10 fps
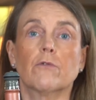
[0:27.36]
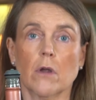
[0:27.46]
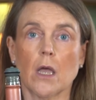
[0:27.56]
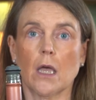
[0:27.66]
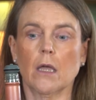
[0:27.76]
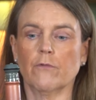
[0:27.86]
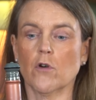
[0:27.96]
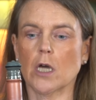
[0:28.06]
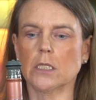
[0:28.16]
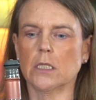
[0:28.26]
uh,
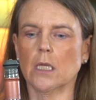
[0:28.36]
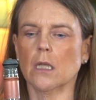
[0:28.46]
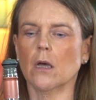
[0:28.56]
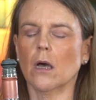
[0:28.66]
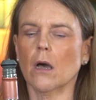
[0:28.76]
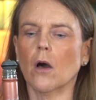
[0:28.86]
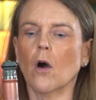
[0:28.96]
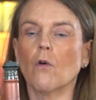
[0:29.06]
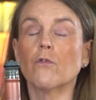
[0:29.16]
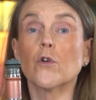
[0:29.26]
variety uh,
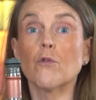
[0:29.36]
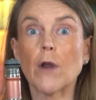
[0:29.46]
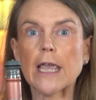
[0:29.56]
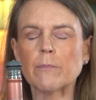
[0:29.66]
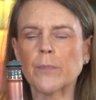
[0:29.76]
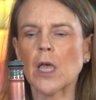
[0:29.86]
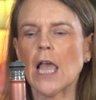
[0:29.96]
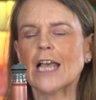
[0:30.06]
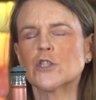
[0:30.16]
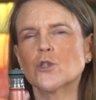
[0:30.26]
of grape.
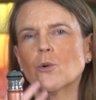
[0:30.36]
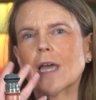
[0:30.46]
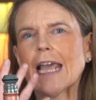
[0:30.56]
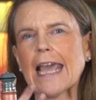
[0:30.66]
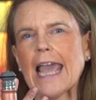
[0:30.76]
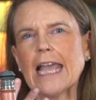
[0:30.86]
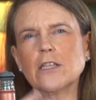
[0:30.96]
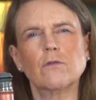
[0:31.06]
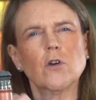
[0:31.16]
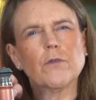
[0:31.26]
So
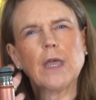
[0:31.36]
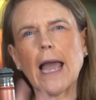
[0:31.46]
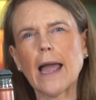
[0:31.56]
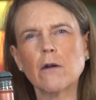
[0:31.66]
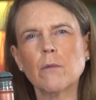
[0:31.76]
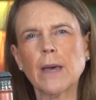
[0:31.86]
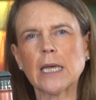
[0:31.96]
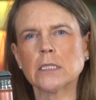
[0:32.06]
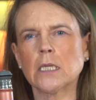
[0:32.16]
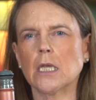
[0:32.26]
again, you've got the
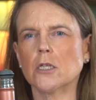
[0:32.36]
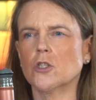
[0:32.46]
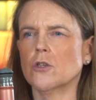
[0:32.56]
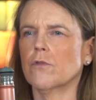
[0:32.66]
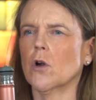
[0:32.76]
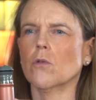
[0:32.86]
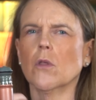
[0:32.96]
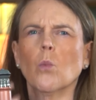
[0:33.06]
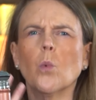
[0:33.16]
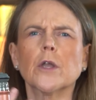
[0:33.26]
aromatics, you've got
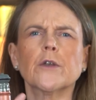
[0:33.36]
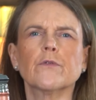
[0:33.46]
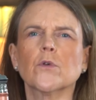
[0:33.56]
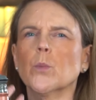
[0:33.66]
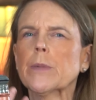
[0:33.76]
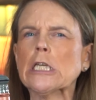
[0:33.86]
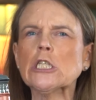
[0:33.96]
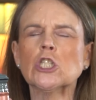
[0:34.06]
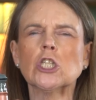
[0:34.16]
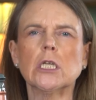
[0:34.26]
the wonderful
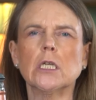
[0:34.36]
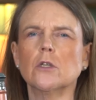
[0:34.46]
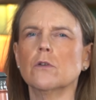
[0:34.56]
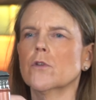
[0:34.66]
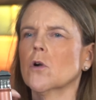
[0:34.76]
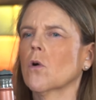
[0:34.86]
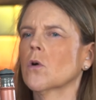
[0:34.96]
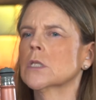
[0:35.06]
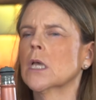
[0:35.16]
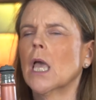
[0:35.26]
peachy, you've
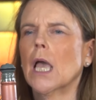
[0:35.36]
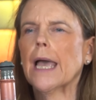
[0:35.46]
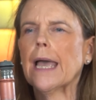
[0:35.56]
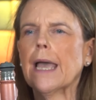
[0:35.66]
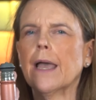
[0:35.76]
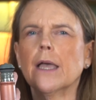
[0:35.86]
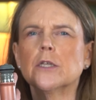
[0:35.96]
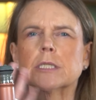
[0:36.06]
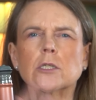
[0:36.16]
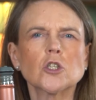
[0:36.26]
got uh,
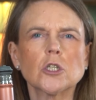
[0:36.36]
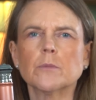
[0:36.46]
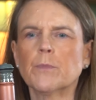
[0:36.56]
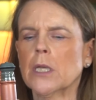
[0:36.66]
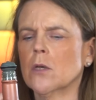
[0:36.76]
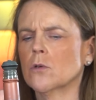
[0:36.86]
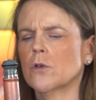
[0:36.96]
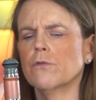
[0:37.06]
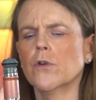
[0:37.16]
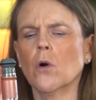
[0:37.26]
citrus peel,
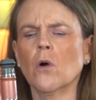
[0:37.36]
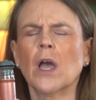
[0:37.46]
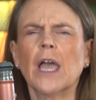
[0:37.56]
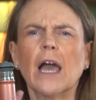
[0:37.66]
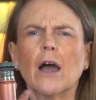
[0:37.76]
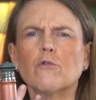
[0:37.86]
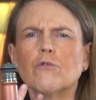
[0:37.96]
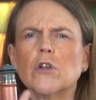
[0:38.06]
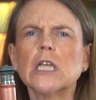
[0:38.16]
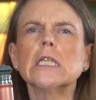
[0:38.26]
you've got a
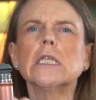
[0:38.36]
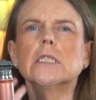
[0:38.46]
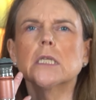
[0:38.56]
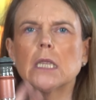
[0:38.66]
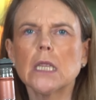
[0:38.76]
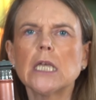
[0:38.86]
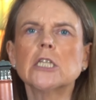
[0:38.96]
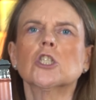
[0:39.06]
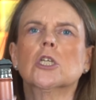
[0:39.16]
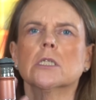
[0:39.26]
really
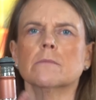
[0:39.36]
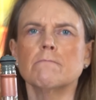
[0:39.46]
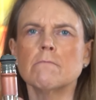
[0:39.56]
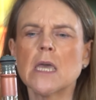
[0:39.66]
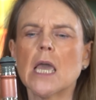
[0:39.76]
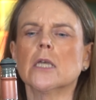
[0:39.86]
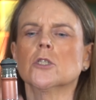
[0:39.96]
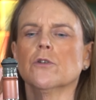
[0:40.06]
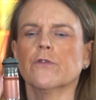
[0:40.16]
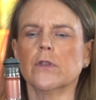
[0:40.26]
delicious
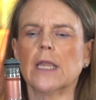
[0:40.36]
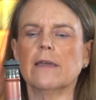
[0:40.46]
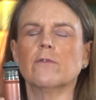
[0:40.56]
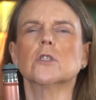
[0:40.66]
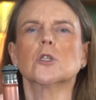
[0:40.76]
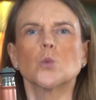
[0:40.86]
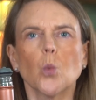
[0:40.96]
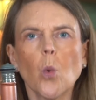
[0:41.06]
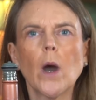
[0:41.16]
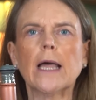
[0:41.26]
mix of flavours as
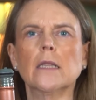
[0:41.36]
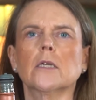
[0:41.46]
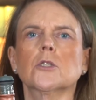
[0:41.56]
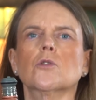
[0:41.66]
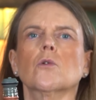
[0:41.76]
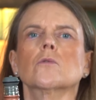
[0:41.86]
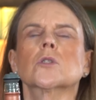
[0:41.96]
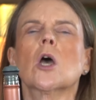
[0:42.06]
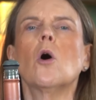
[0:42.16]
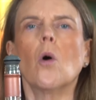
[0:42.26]
well as
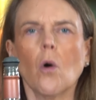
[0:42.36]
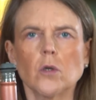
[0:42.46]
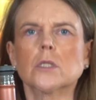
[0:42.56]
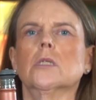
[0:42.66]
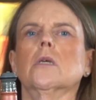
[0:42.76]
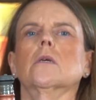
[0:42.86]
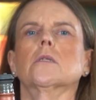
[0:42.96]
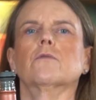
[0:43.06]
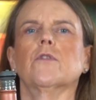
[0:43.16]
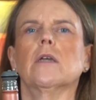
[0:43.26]
those
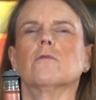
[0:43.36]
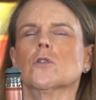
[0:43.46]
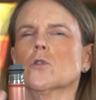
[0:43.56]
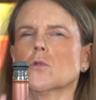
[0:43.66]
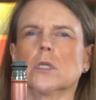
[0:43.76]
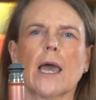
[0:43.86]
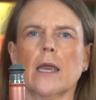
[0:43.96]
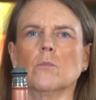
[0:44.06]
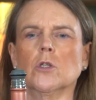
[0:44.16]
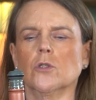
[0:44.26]
oxidised flavours, those
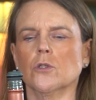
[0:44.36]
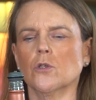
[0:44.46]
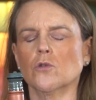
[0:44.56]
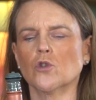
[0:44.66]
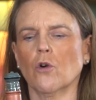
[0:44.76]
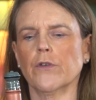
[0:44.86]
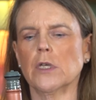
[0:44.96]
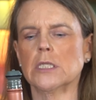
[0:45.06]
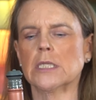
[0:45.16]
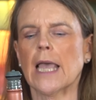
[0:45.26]
caramels and those
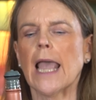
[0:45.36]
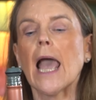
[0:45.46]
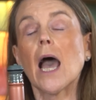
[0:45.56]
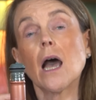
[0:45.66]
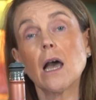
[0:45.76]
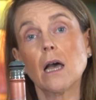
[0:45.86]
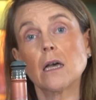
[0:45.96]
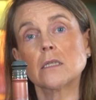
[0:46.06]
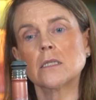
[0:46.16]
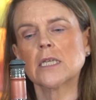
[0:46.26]
toffees.
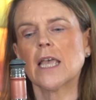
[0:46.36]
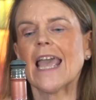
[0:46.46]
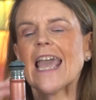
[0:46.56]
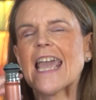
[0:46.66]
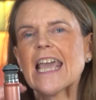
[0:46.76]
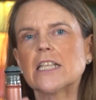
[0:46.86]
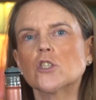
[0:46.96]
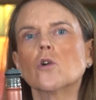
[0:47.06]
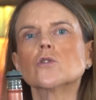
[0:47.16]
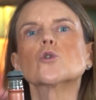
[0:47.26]
And
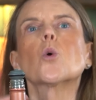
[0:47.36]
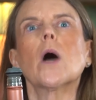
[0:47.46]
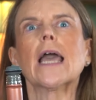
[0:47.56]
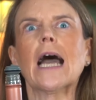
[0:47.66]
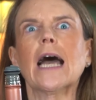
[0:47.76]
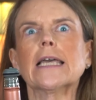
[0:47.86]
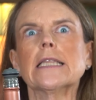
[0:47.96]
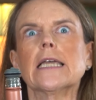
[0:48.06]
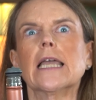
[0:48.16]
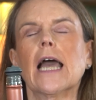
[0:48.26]
it's also quite
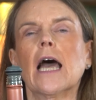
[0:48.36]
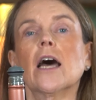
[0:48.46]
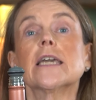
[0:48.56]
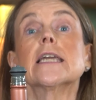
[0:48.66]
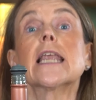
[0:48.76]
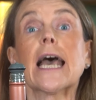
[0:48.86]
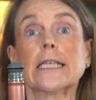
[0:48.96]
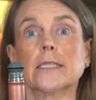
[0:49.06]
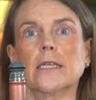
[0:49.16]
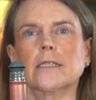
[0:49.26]
highly high in
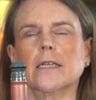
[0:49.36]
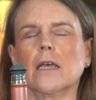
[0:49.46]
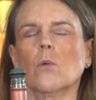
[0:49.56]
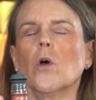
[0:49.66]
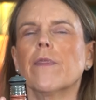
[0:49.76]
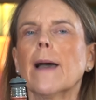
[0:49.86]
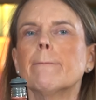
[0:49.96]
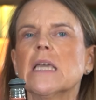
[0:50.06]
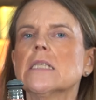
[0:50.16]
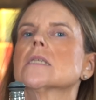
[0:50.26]
acid and what
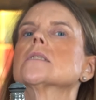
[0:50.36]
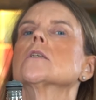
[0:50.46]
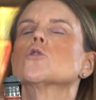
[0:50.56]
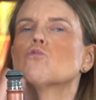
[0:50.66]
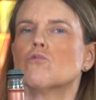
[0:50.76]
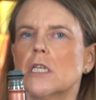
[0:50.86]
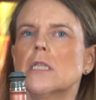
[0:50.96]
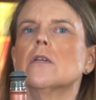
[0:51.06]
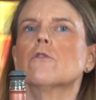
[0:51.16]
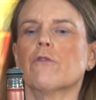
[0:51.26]
that means is it's
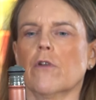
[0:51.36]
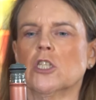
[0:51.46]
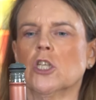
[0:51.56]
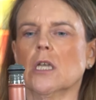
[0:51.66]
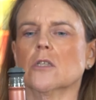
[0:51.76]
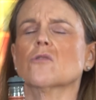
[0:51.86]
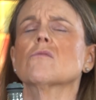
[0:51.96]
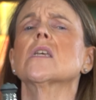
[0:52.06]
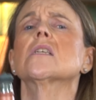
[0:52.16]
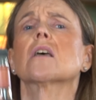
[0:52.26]
really refreshing so
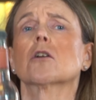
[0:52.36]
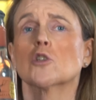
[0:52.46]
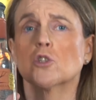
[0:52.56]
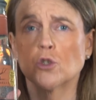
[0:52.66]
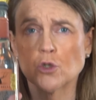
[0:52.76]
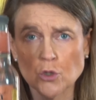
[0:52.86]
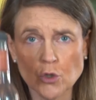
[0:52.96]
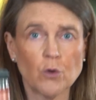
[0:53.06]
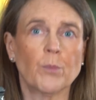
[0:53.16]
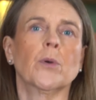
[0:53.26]
these are
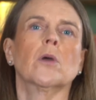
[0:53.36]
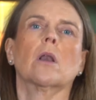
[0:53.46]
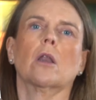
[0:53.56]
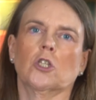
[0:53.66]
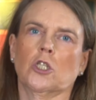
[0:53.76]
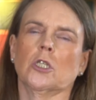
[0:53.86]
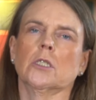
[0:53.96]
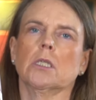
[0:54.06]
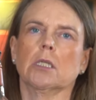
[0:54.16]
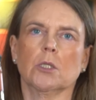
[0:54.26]
super
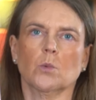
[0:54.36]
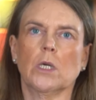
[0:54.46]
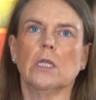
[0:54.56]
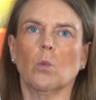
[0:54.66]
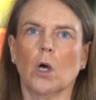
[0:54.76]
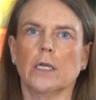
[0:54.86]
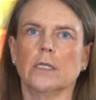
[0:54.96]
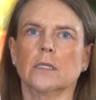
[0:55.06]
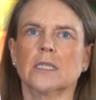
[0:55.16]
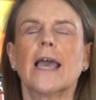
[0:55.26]
lusciously sweet
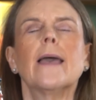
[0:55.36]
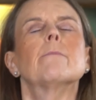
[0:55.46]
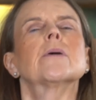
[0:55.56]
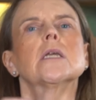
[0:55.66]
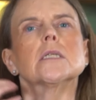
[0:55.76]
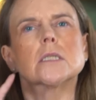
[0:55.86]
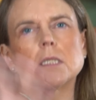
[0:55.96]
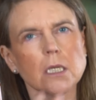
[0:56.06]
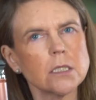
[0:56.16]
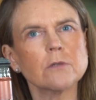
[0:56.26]
wines that it
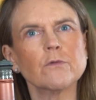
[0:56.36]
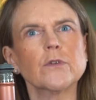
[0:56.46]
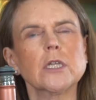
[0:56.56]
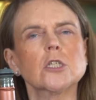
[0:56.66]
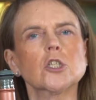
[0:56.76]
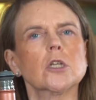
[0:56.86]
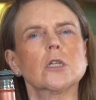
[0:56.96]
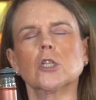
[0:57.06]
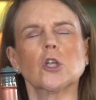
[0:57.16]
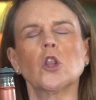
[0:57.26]
doesn't feel as
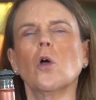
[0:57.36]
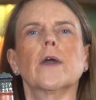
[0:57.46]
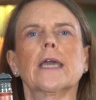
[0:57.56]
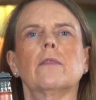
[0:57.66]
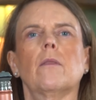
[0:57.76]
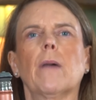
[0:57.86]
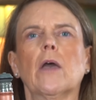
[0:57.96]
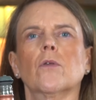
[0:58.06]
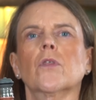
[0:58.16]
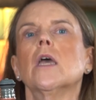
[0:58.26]
Cloying in the
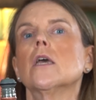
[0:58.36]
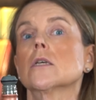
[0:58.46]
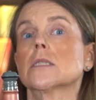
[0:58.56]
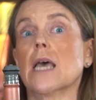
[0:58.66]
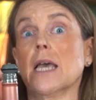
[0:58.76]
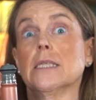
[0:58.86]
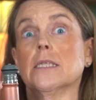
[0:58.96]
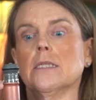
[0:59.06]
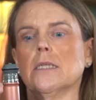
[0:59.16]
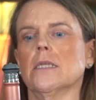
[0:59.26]
mouth because that
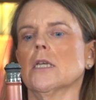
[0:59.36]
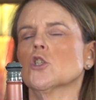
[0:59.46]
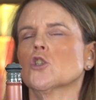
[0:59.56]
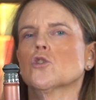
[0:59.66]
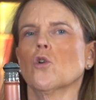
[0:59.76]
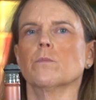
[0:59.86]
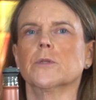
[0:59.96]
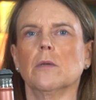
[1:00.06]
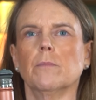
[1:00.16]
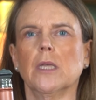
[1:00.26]
acidity
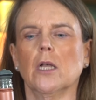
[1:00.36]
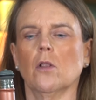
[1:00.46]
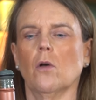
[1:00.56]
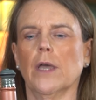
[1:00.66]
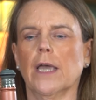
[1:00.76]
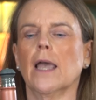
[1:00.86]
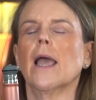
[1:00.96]
stops it being cloying.